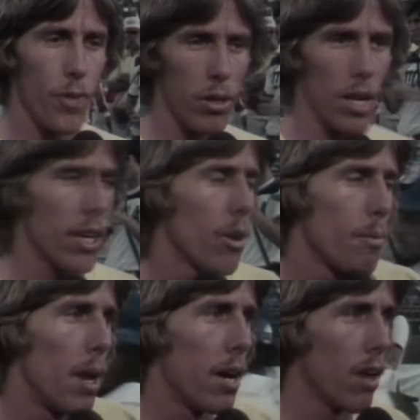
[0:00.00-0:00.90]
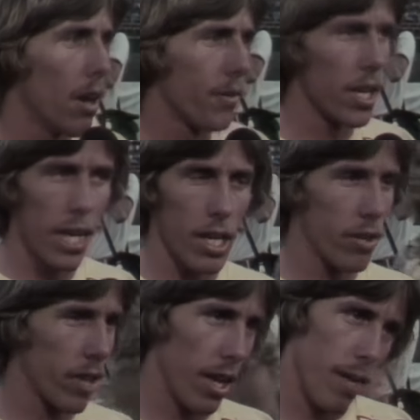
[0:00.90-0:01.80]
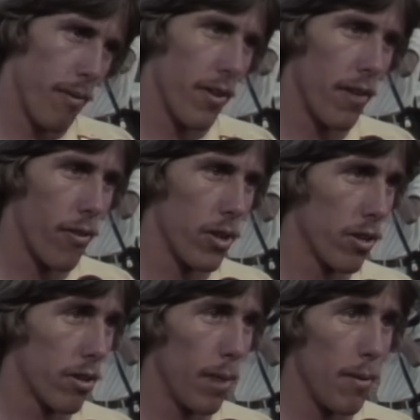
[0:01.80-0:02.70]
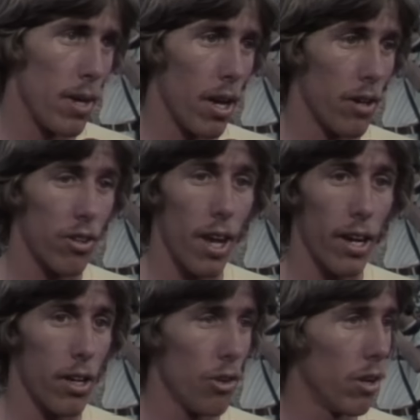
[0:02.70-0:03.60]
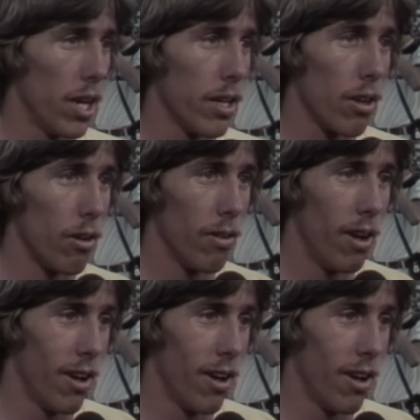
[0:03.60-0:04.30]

If you take your mind off in any stadium bit for just maybe a second, you'll endo.